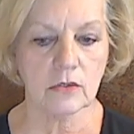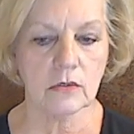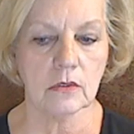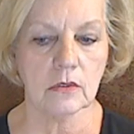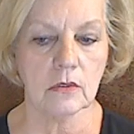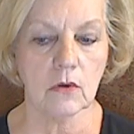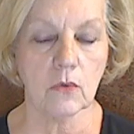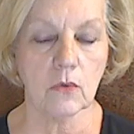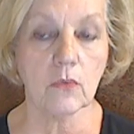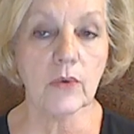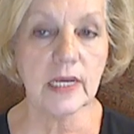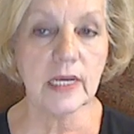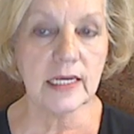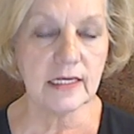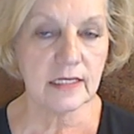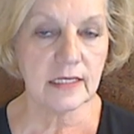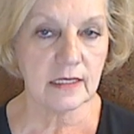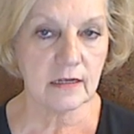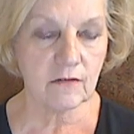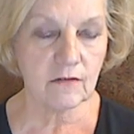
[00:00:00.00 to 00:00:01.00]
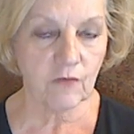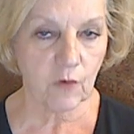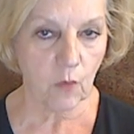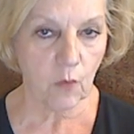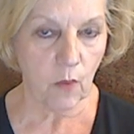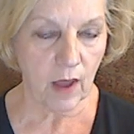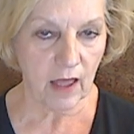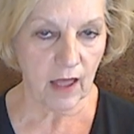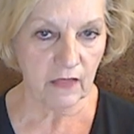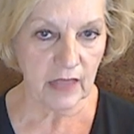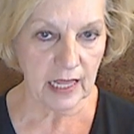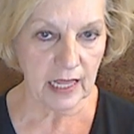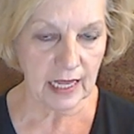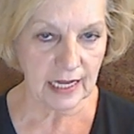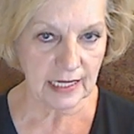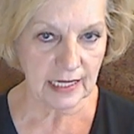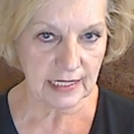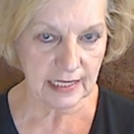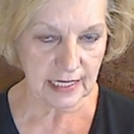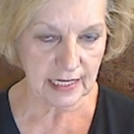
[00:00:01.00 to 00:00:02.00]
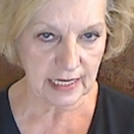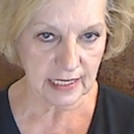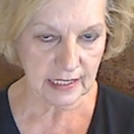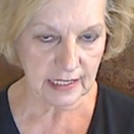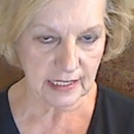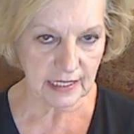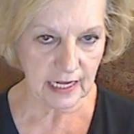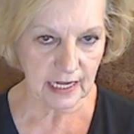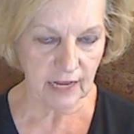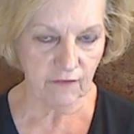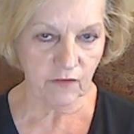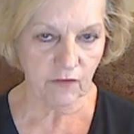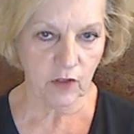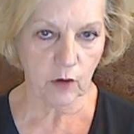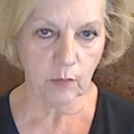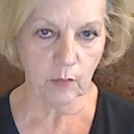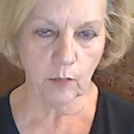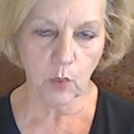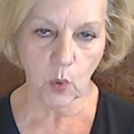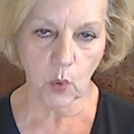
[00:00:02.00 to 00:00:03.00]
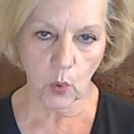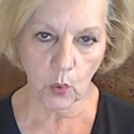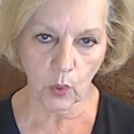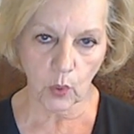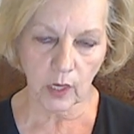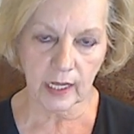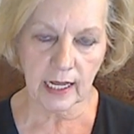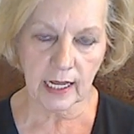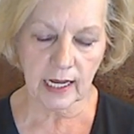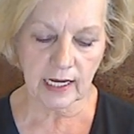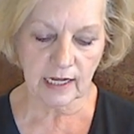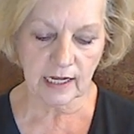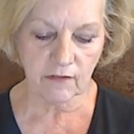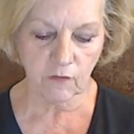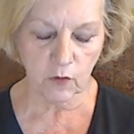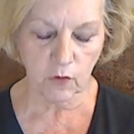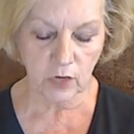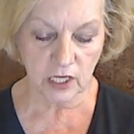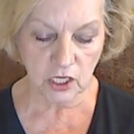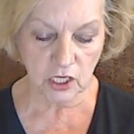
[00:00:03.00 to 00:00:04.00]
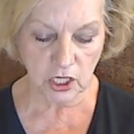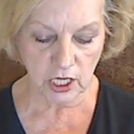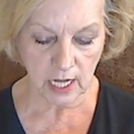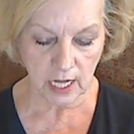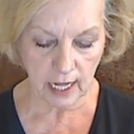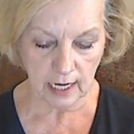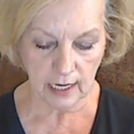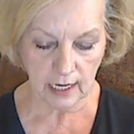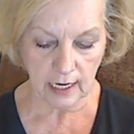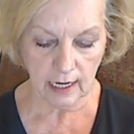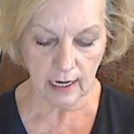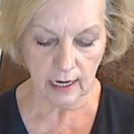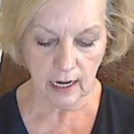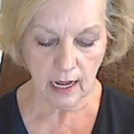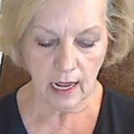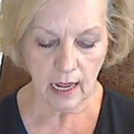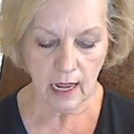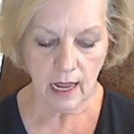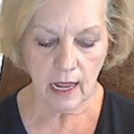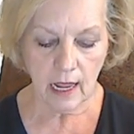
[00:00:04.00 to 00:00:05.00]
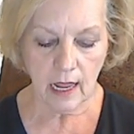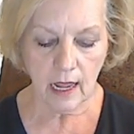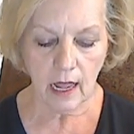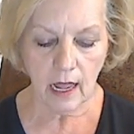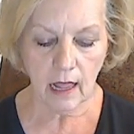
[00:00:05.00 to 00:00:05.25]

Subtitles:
more than likely means the patient has cancer or some other disease.